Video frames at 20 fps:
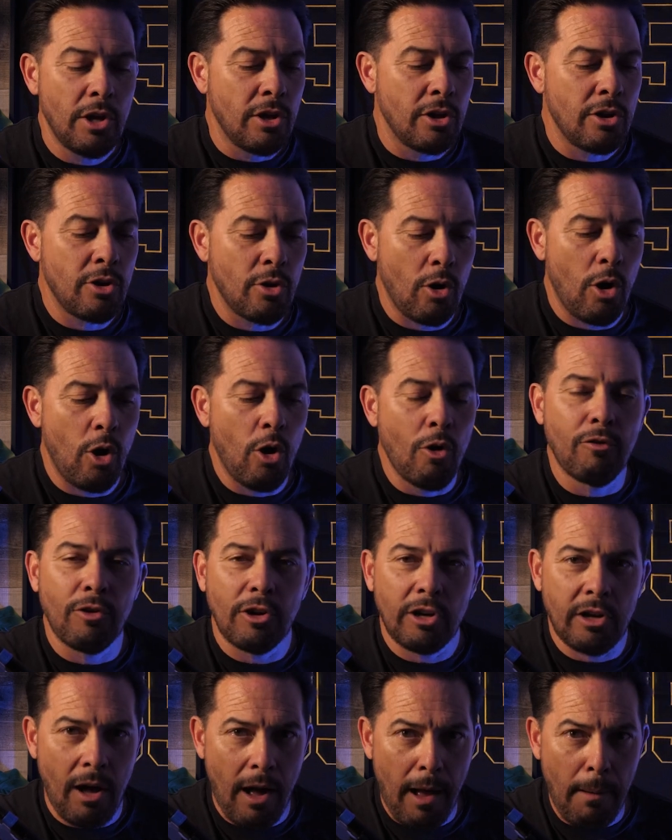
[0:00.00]
You're
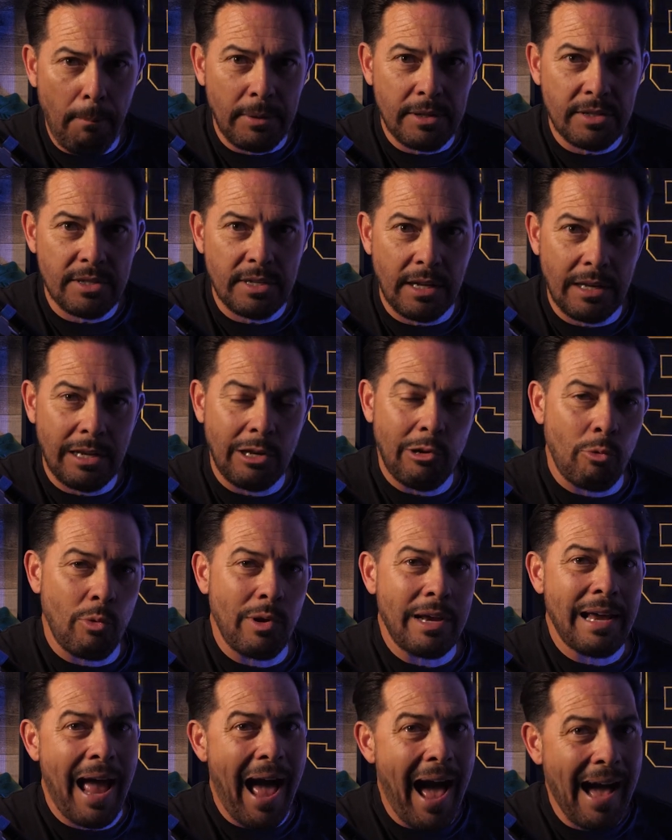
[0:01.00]
overcompensating and
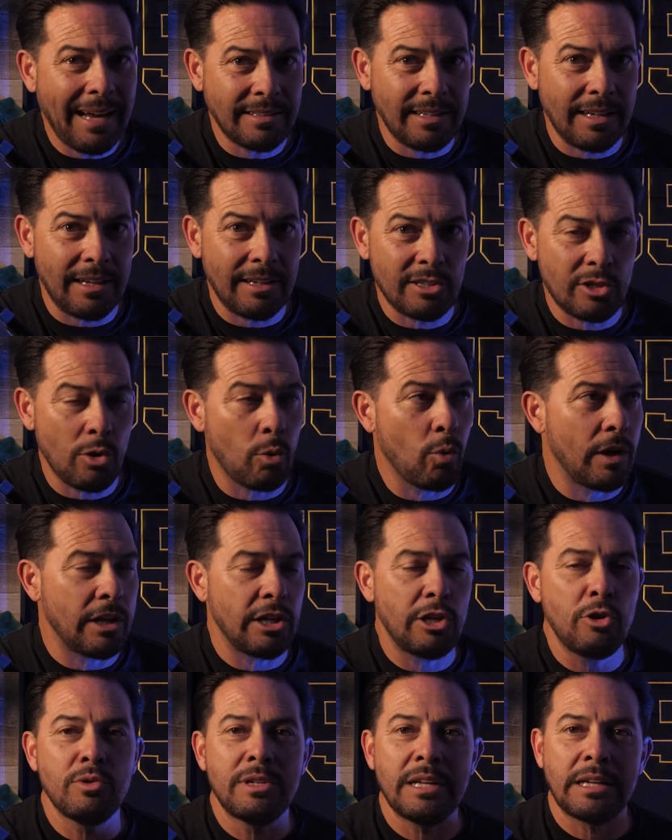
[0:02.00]
reacting to what
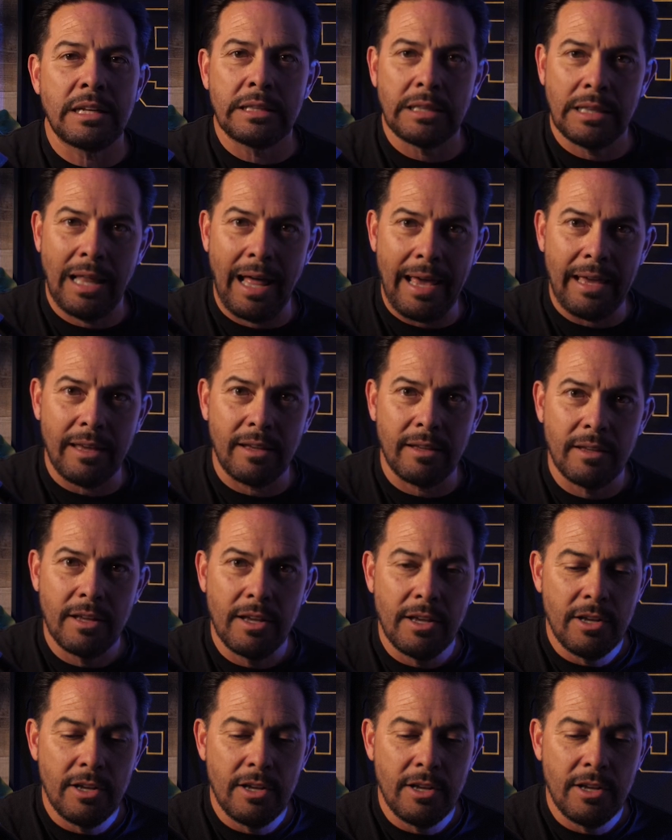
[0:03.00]
you didn't like.